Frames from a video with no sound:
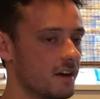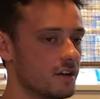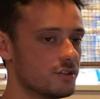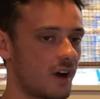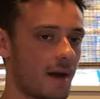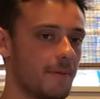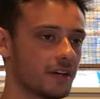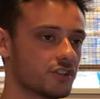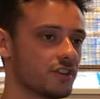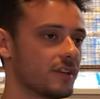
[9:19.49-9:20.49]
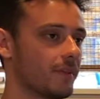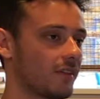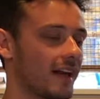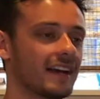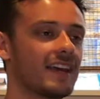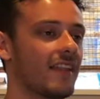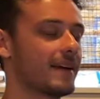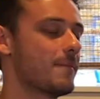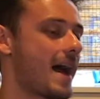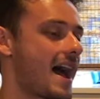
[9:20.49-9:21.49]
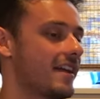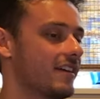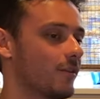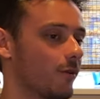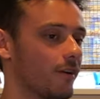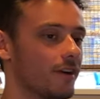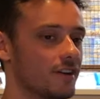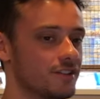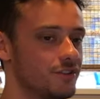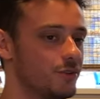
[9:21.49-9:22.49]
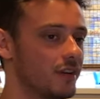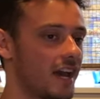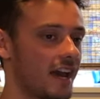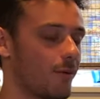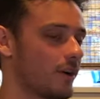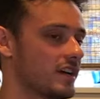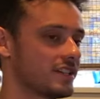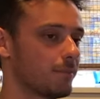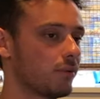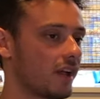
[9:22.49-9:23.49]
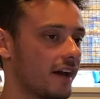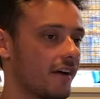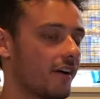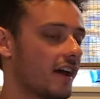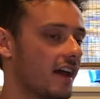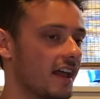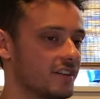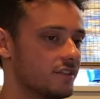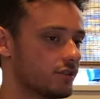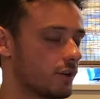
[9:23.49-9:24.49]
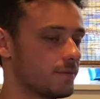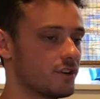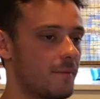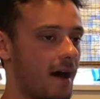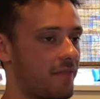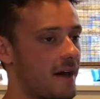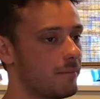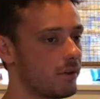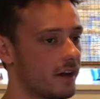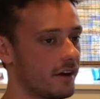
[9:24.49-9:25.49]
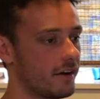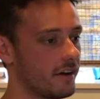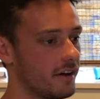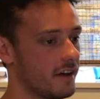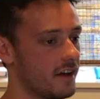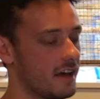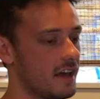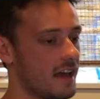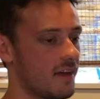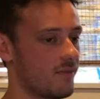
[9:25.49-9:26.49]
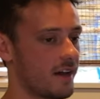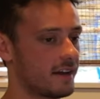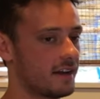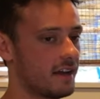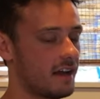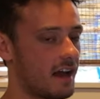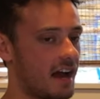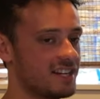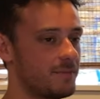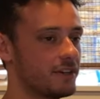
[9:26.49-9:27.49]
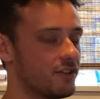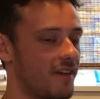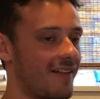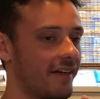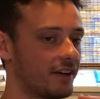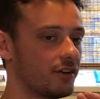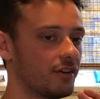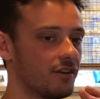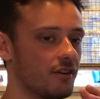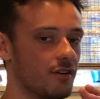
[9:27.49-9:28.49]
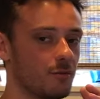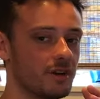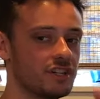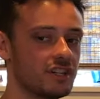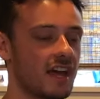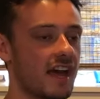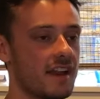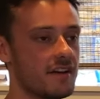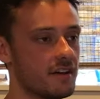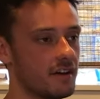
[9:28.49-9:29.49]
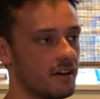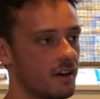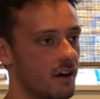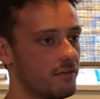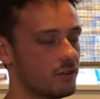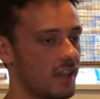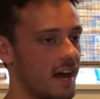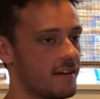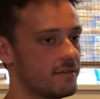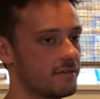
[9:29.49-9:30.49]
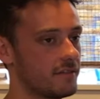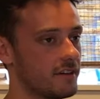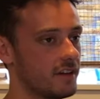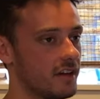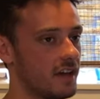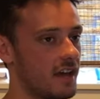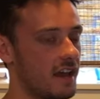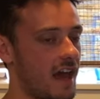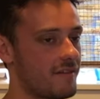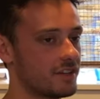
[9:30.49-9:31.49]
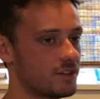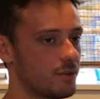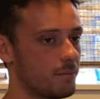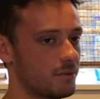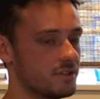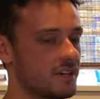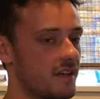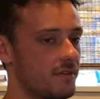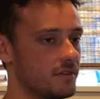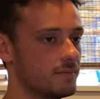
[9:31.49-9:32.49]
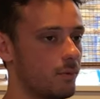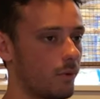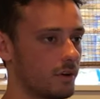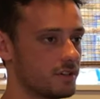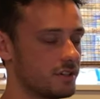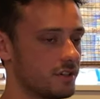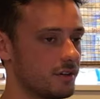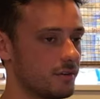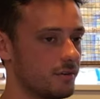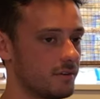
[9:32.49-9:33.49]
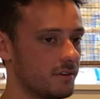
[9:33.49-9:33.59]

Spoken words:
So I picture it something like in like Madden or 2K, where it has a player and has a description about that player. And like, I just picture that, like reaching the end of your life and having someone present this board to you